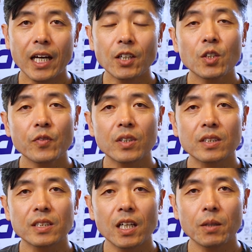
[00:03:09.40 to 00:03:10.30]
I don't know if you
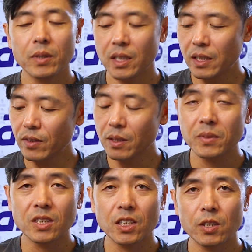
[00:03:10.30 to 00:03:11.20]
can tell, but even the
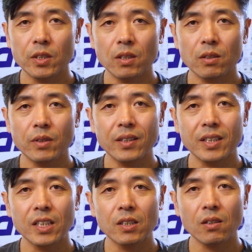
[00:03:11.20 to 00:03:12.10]
material around the
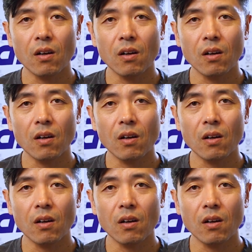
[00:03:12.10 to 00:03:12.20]
heel